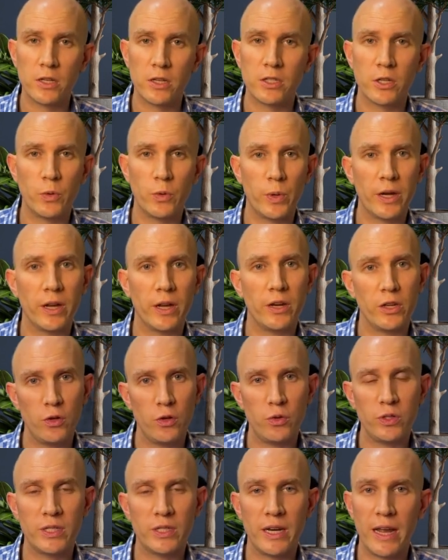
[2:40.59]
So we're going to
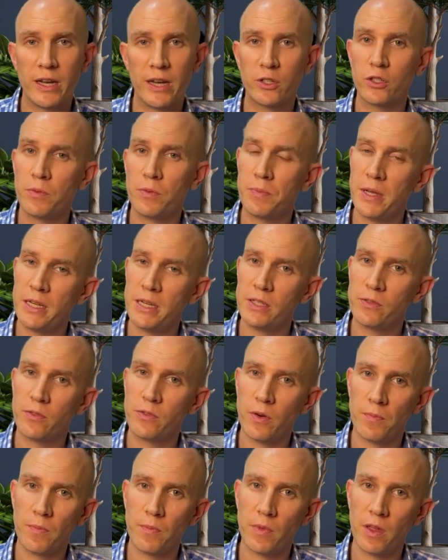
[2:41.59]
use an extra piece
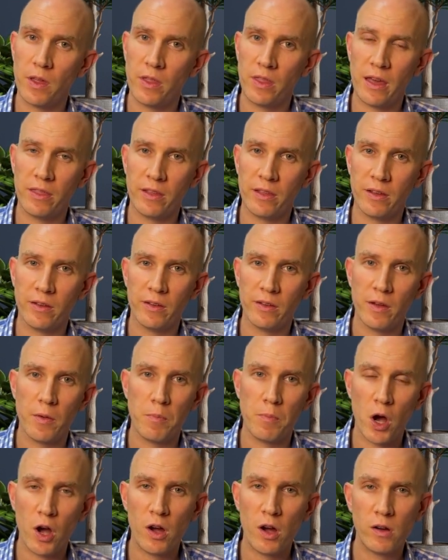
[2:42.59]
from the other
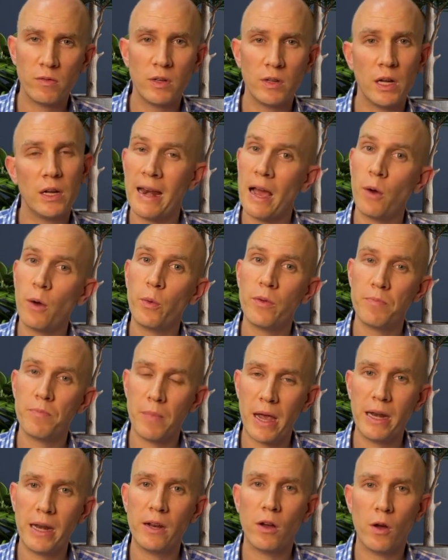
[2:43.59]
bar, and now we've
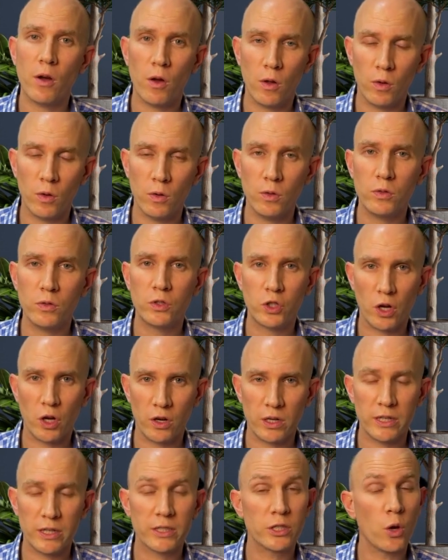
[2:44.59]
made a whole
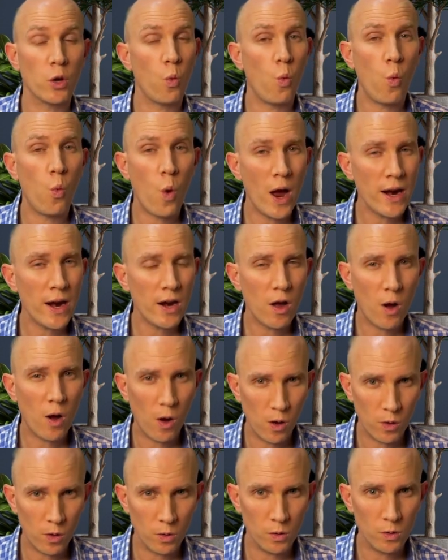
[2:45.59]
chocolate. So 1
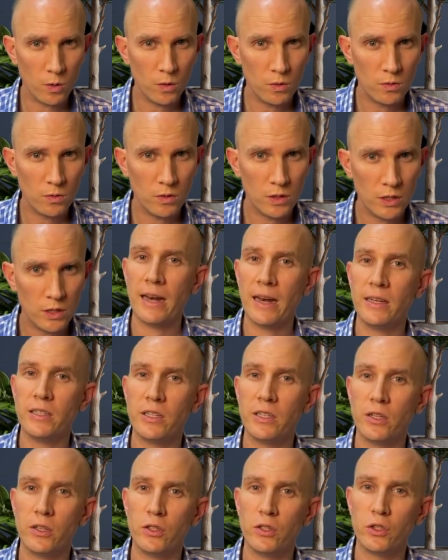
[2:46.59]
whole
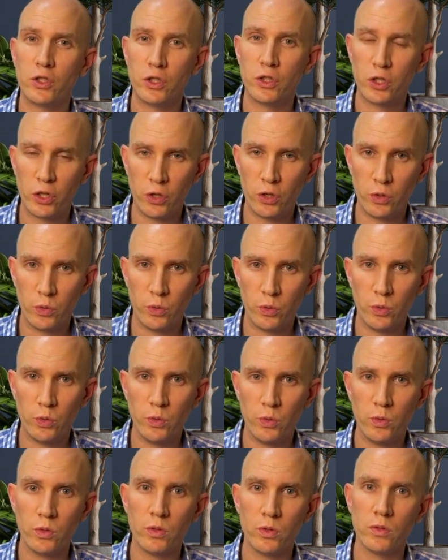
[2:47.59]
and
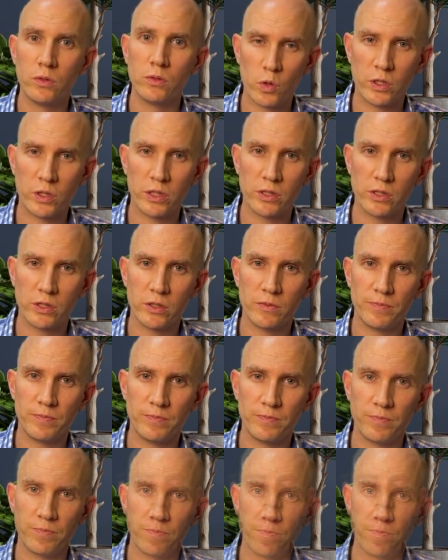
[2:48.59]
2/4.